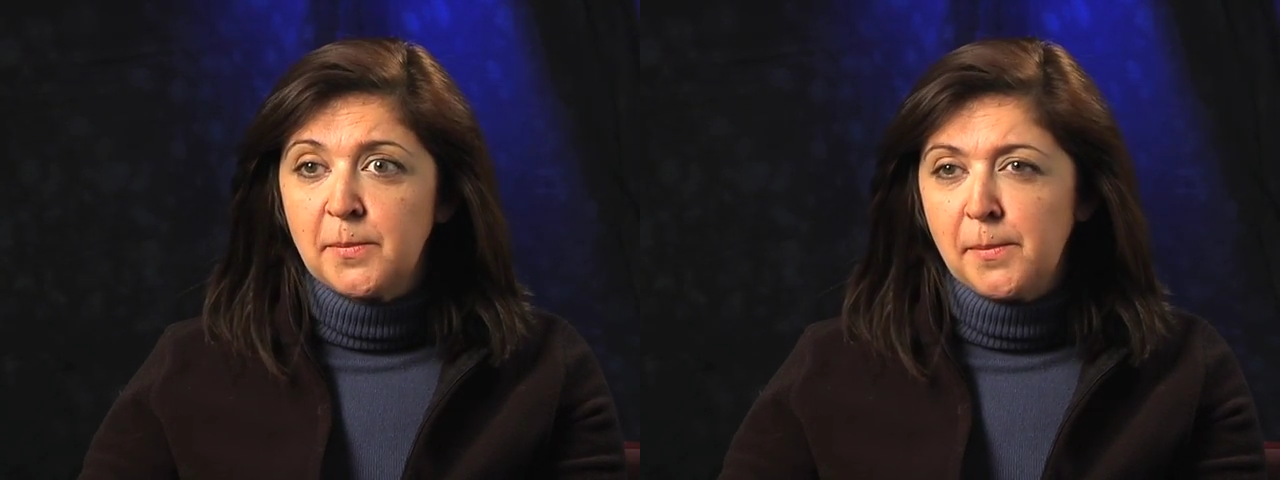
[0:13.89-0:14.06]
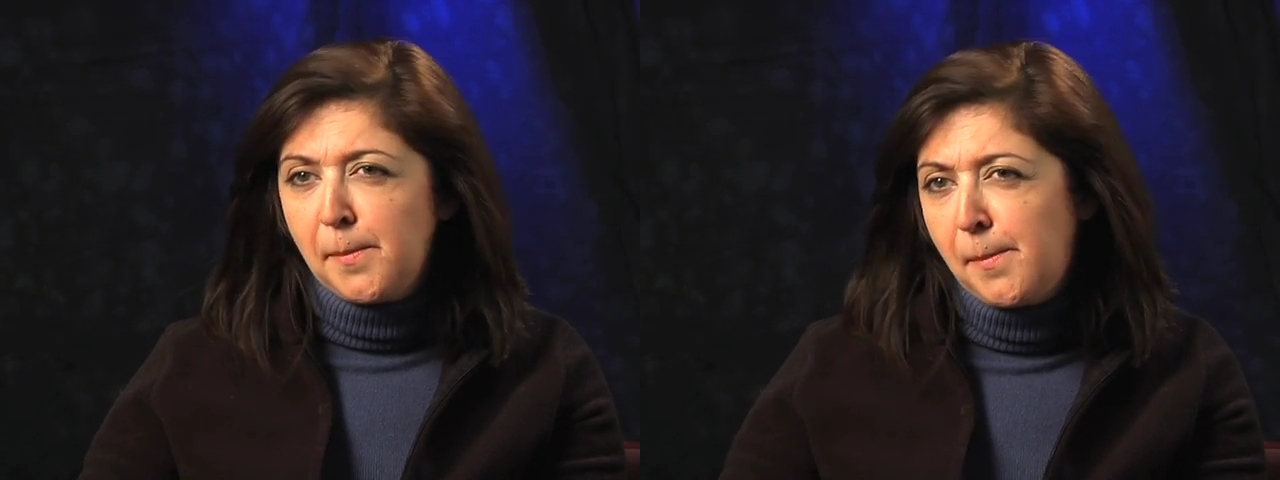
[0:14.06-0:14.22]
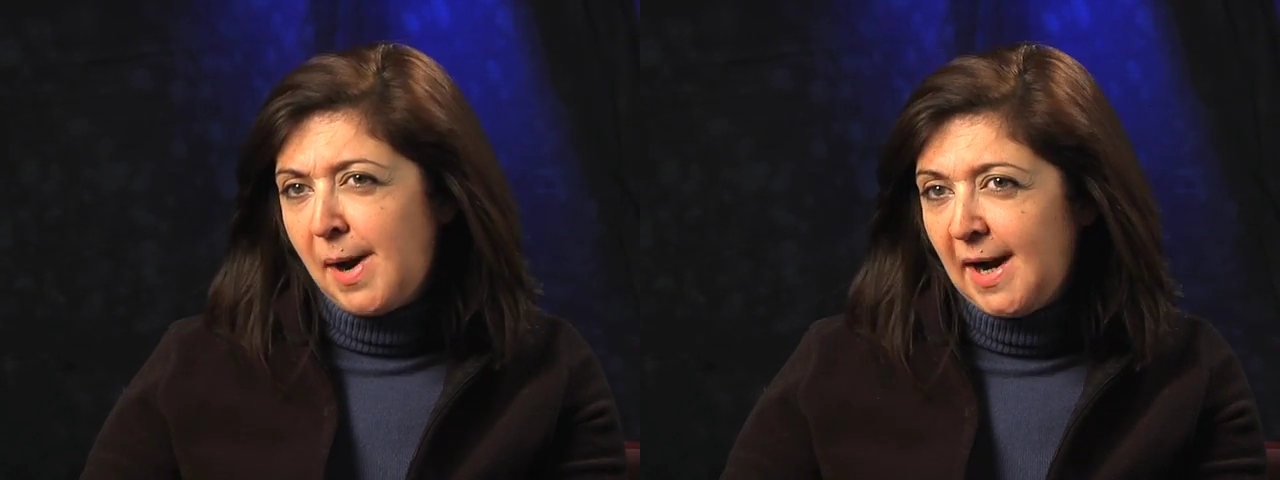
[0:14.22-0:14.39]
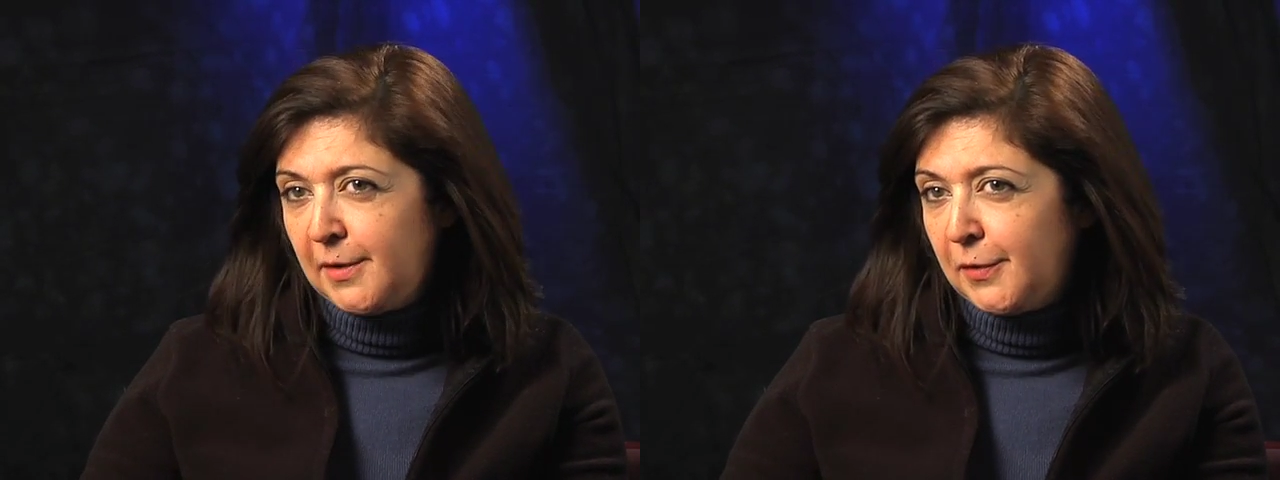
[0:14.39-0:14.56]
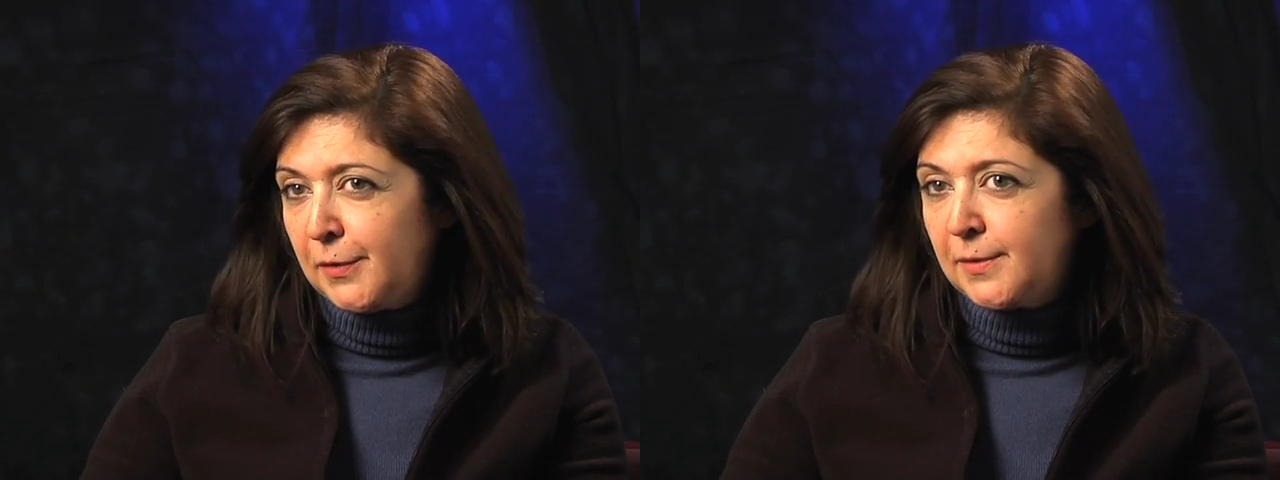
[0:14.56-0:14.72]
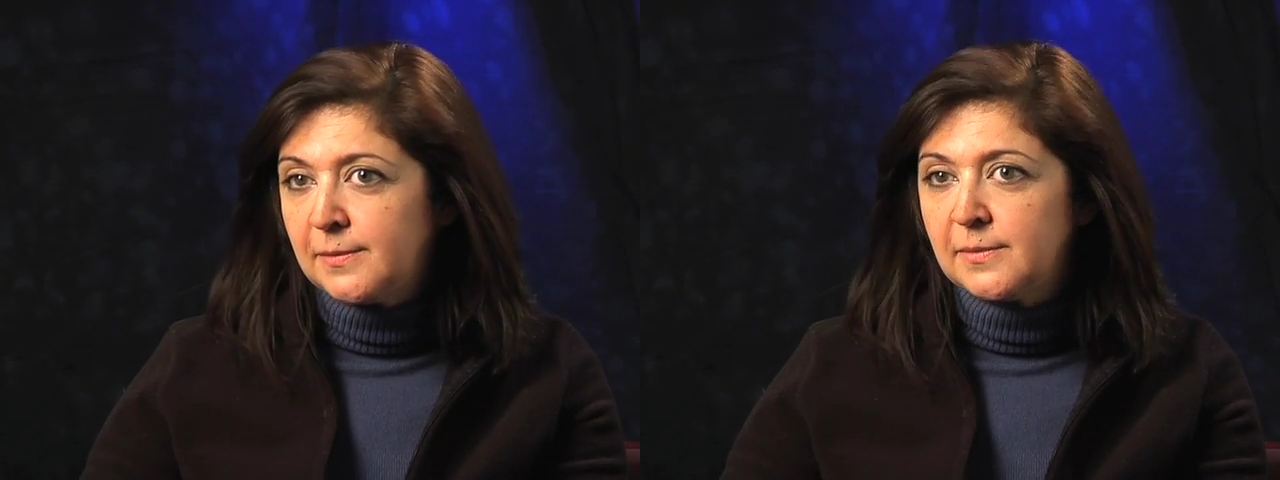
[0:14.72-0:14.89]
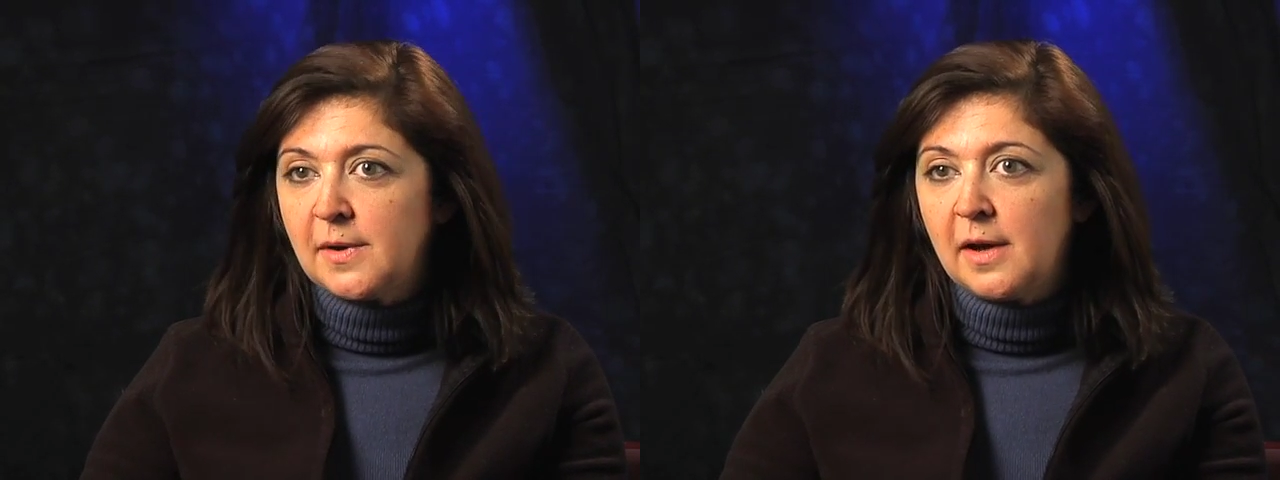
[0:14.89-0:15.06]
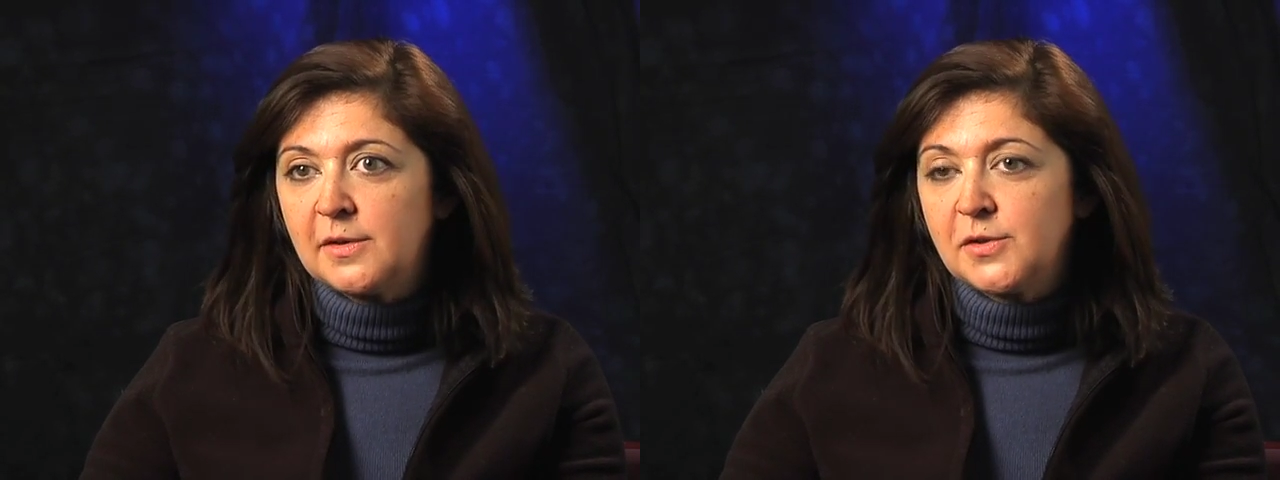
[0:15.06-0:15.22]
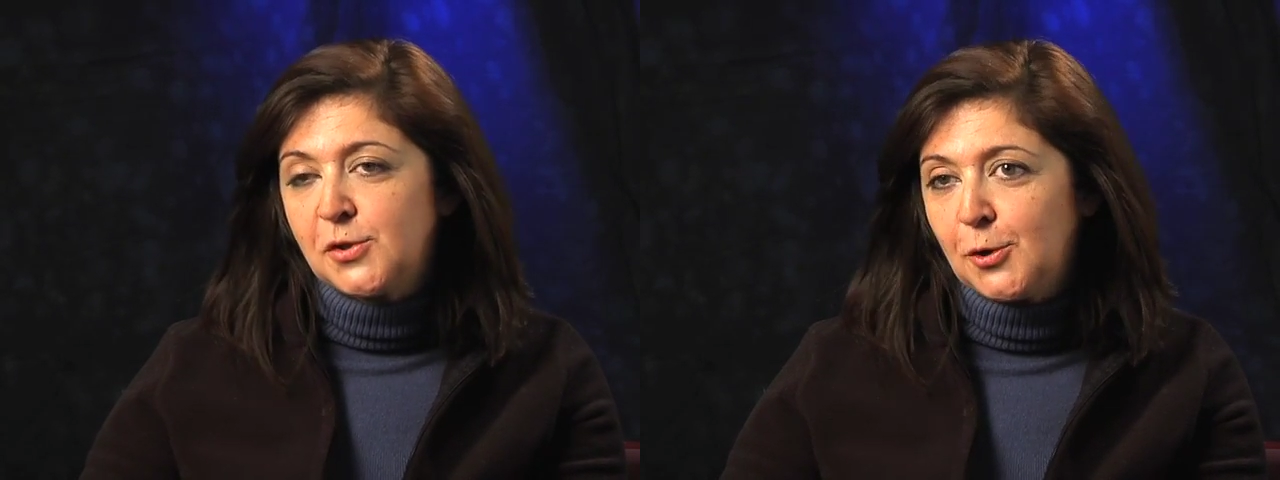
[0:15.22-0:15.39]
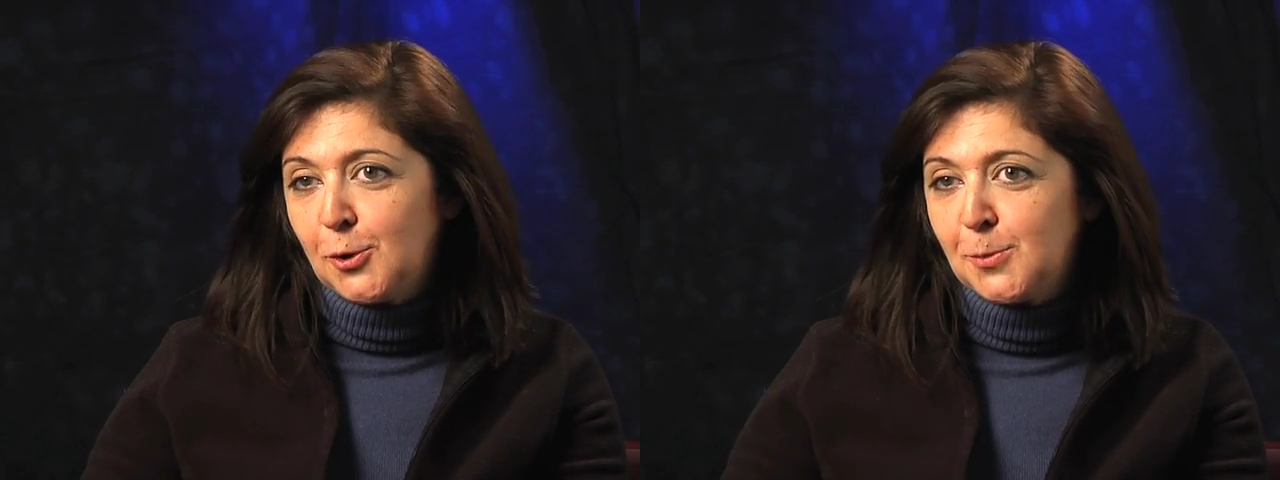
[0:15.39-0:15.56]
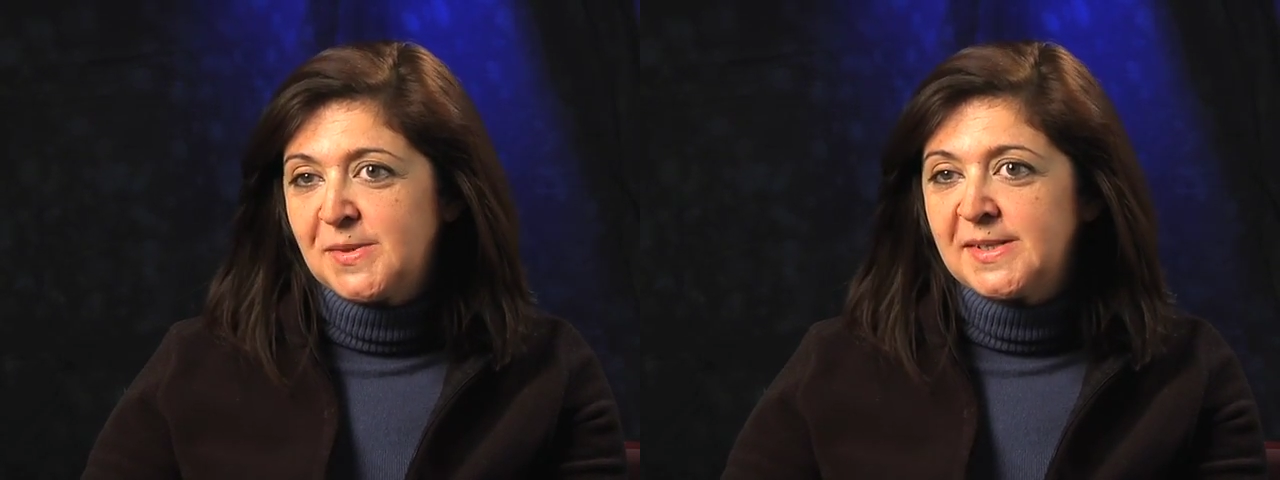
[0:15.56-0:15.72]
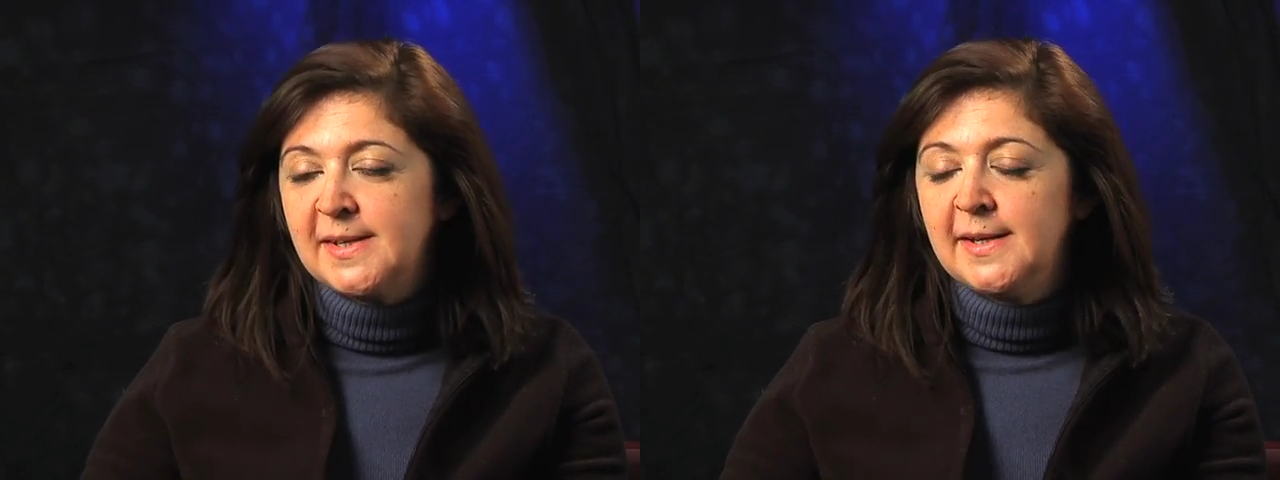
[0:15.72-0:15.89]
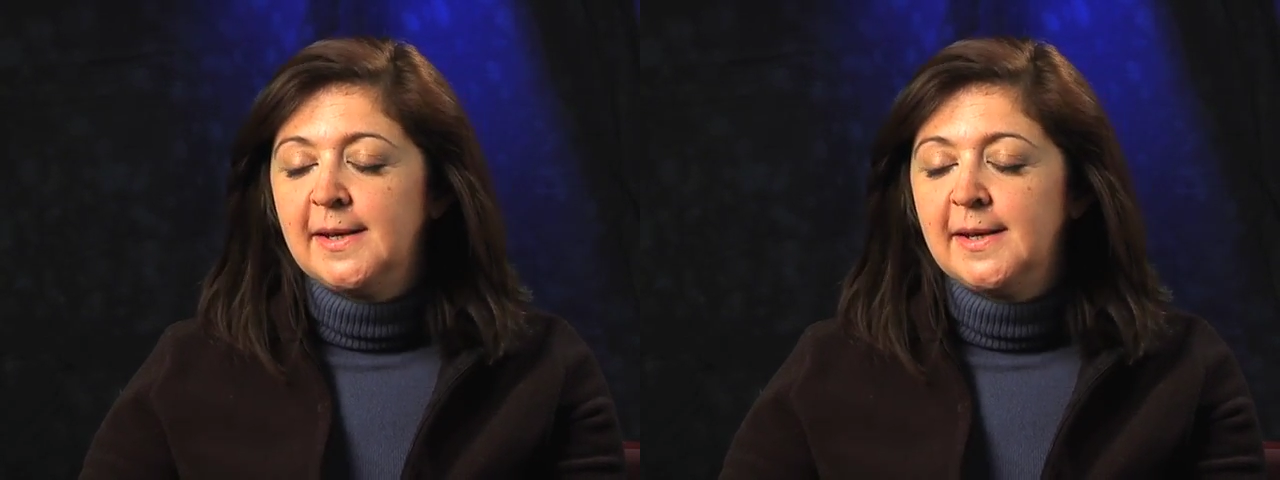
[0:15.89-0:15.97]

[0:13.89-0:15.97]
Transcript: minor TURBs,